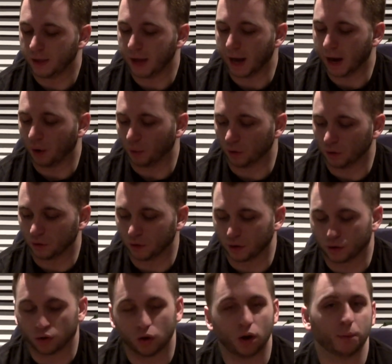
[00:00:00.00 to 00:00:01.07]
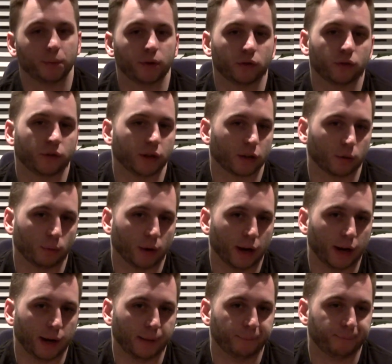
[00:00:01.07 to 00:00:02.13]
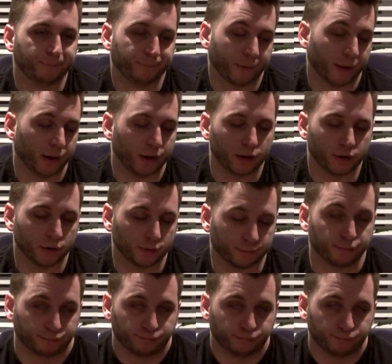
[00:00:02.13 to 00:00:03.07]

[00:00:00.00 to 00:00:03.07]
hours and kilometers tick away, and it just